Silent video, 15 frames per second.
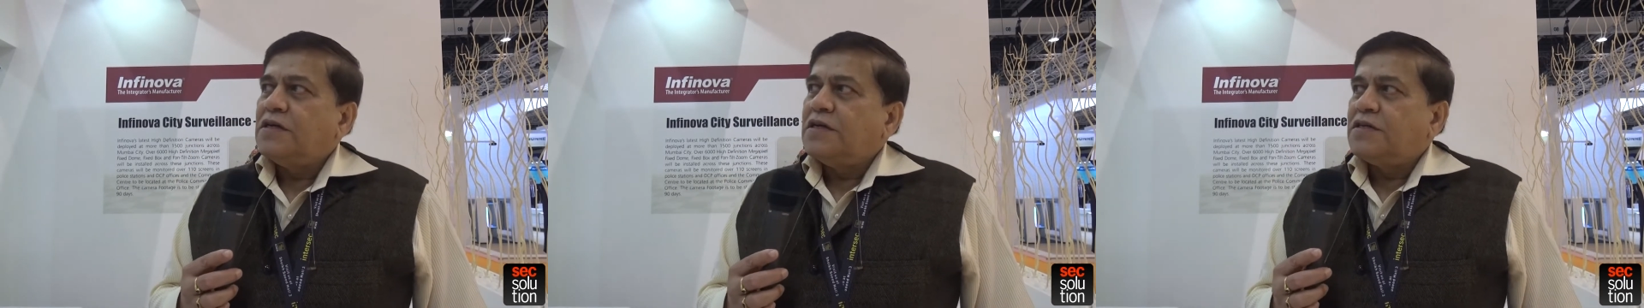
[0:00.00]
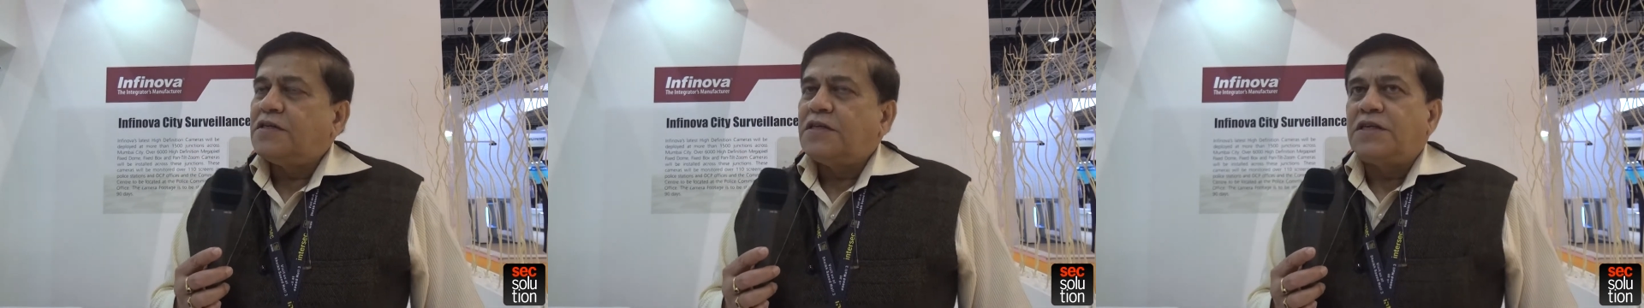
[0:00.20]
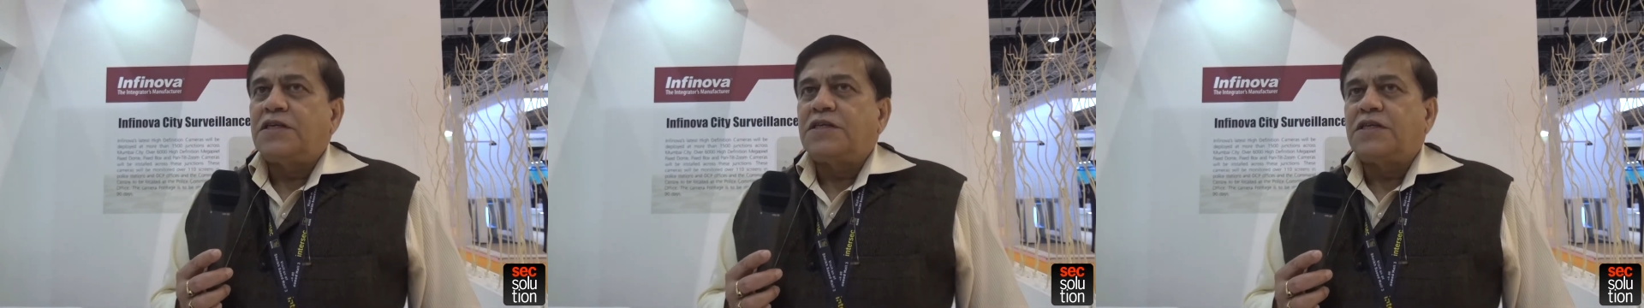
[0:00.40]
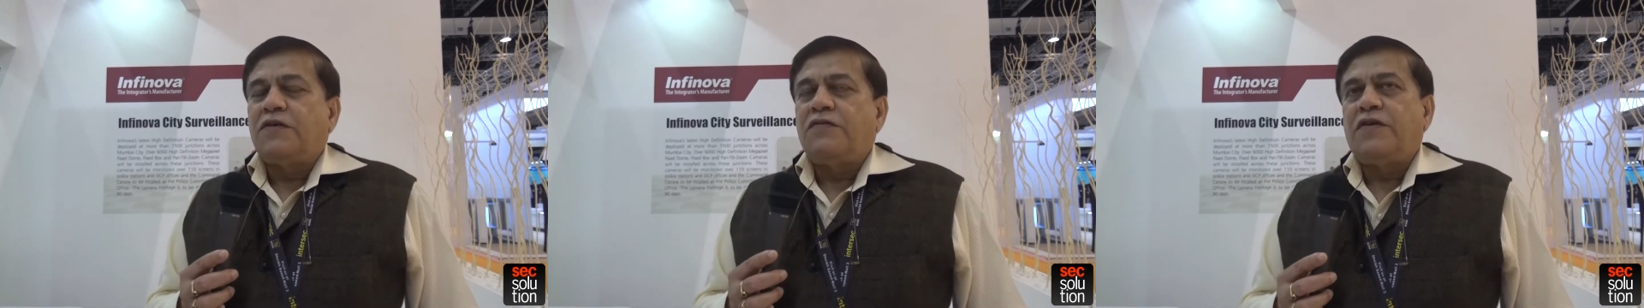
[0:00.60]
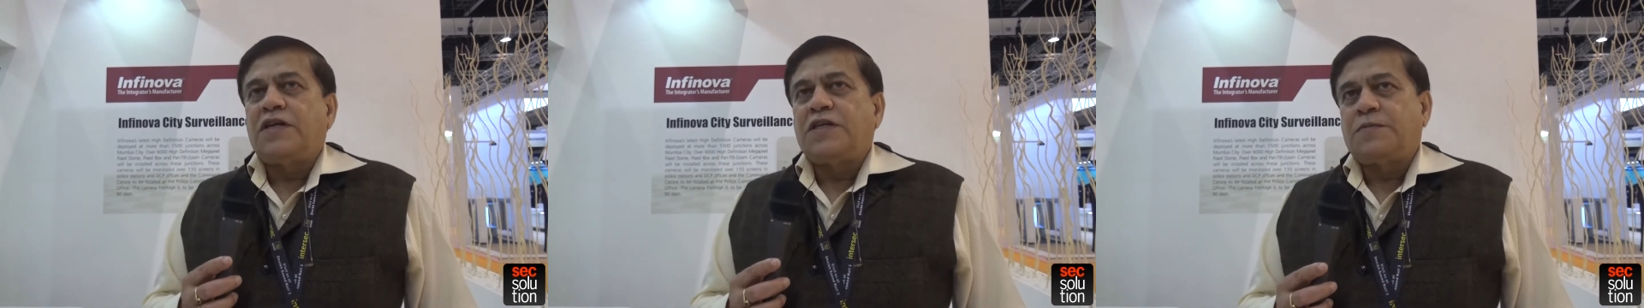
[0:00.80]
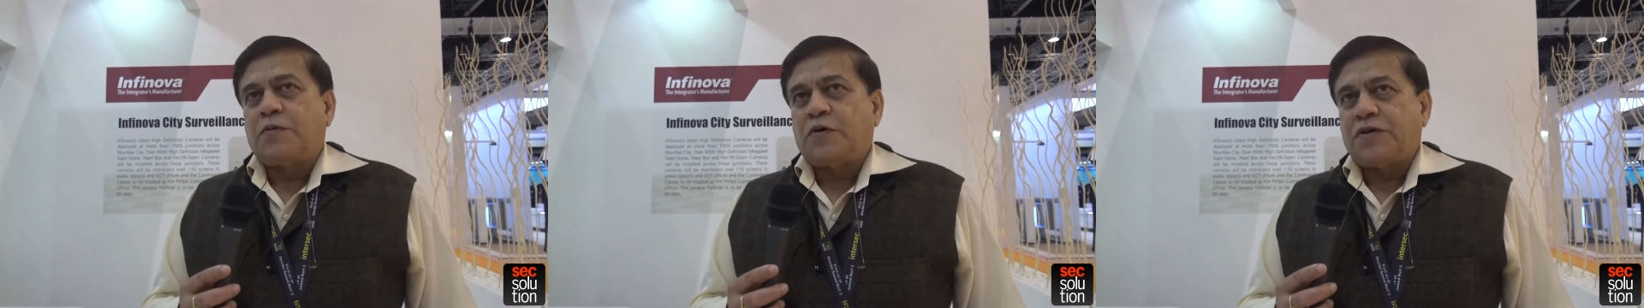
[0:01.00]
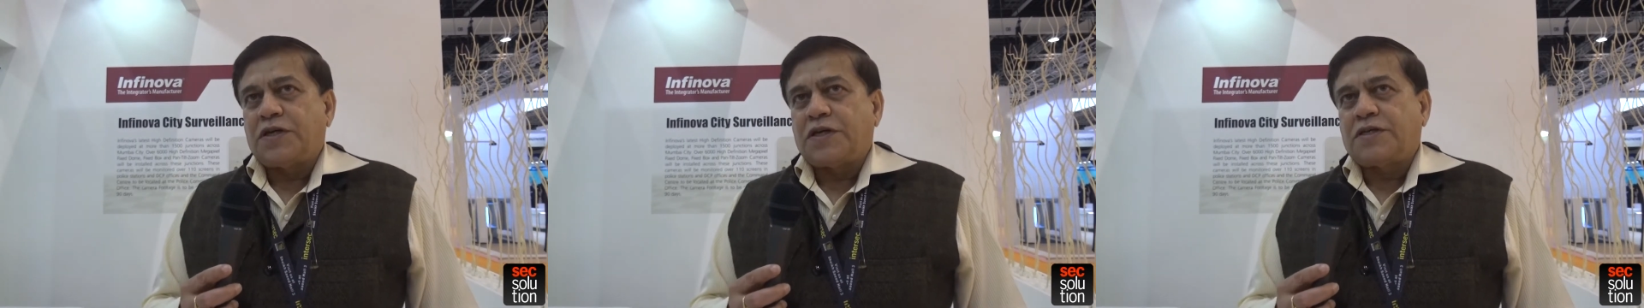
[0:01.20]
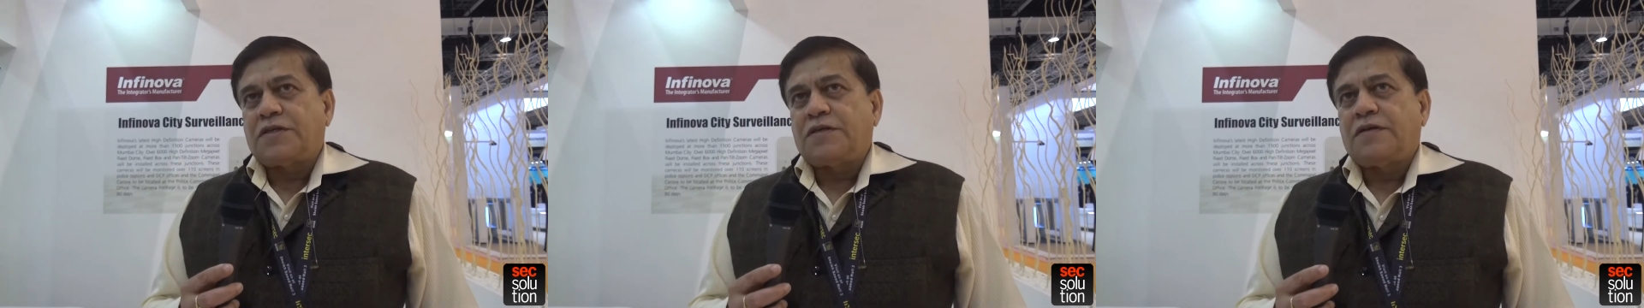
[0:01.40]
city surveillance
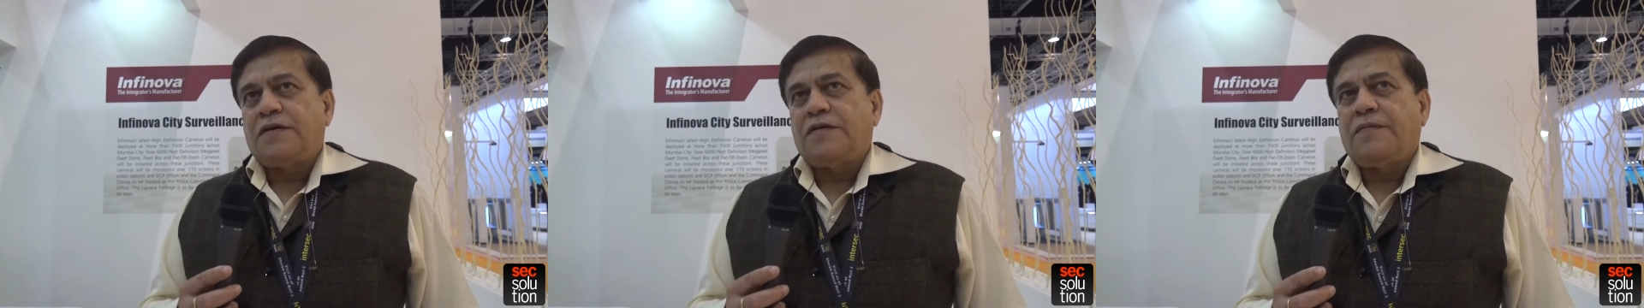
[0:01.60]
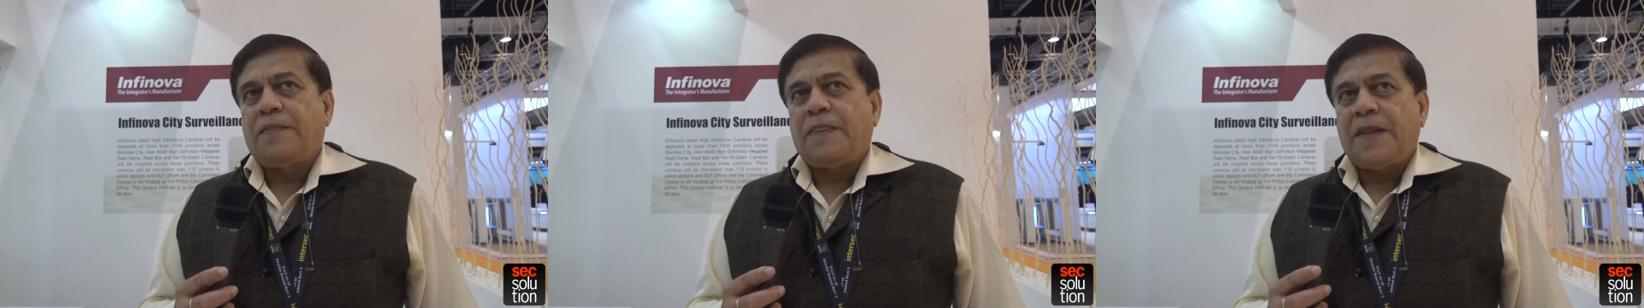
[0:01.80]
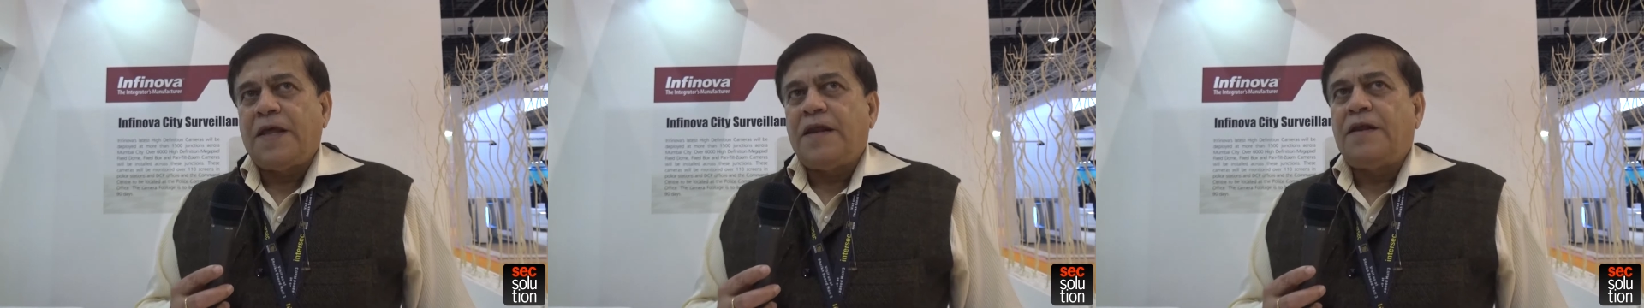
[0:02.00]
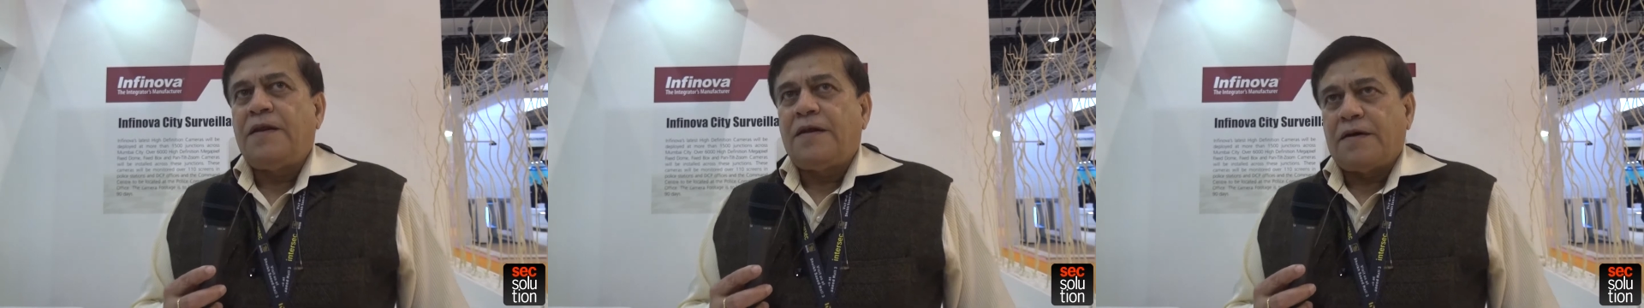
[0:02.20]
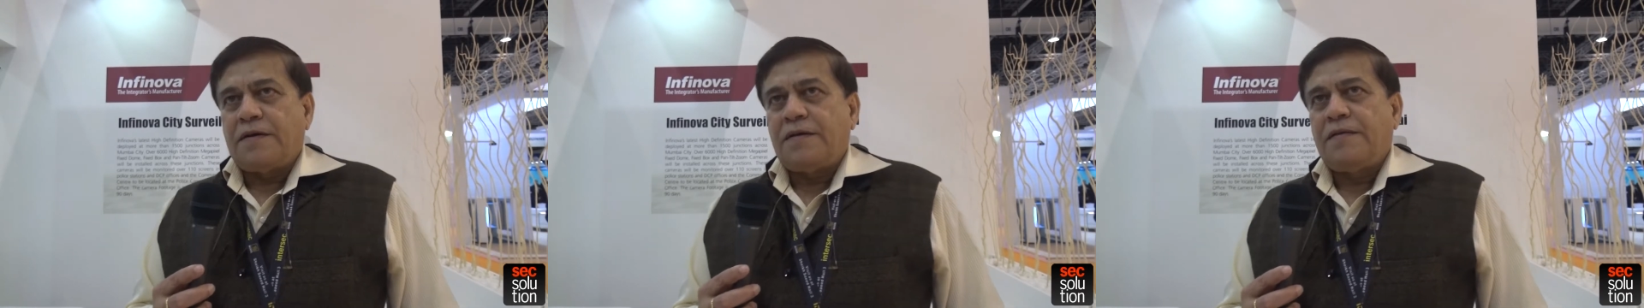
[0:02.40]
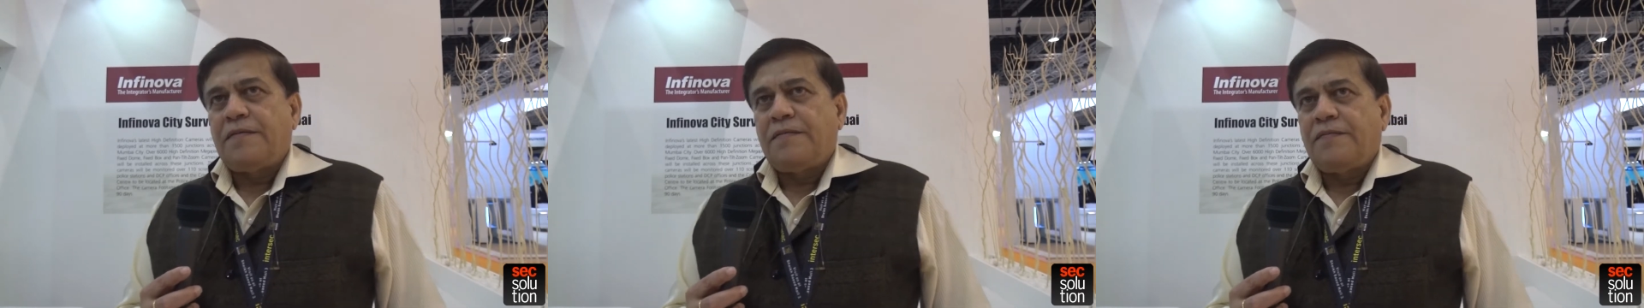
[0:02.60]
projects in India.